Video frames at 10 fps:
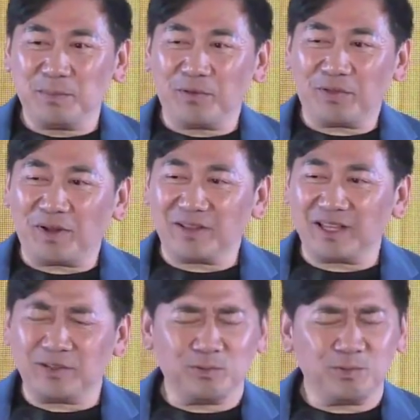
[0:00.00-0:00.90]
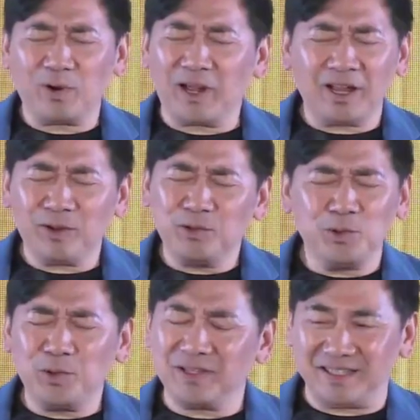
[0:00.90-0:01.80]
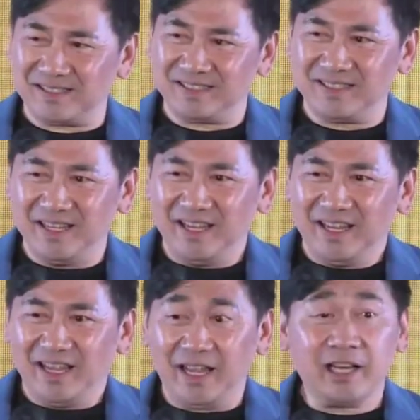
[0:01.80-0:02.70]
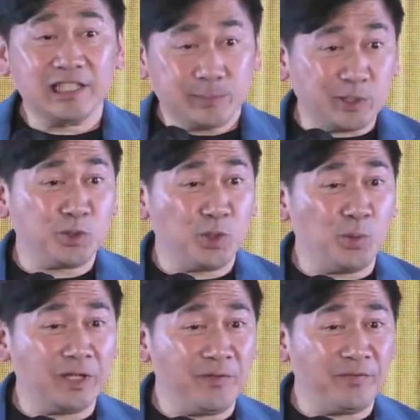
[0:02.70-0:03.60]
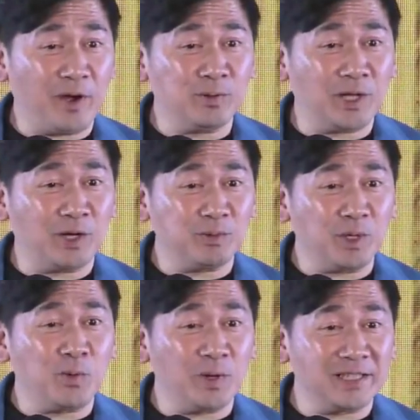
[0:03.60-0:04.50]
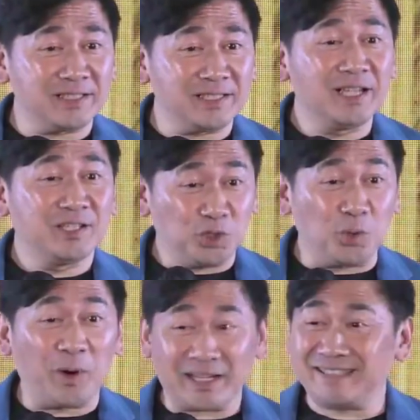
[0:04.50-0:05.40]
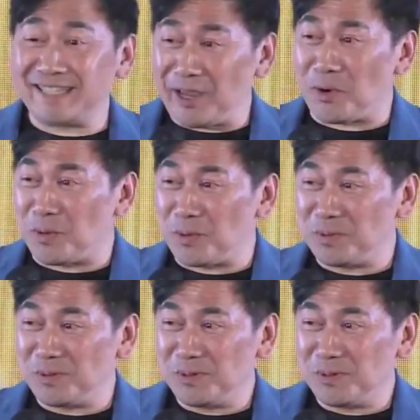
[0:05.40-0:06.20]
people thought that, why are you doing this? And especially when they found out it was direct sale.